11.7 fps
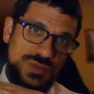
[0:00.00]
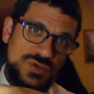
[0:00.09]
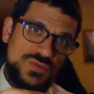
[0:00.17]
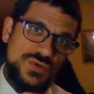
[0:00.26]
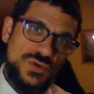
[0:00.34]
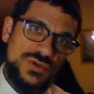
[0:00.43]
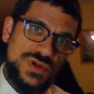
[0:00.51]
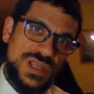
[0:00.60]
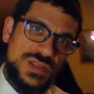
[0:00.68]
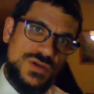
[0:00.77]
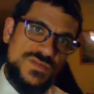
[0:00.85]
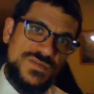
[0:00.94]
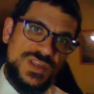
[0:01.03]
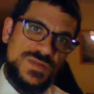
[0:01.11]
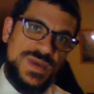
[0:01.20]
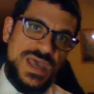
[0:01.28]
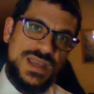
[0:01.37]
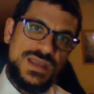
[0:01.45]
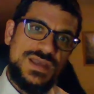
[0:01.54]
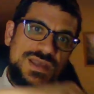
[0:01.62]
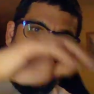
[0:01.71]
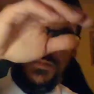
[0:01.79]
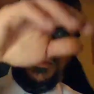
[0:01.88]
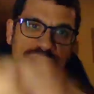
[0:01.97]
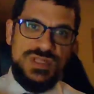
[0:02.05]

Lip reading: roll your hand over its back, it puts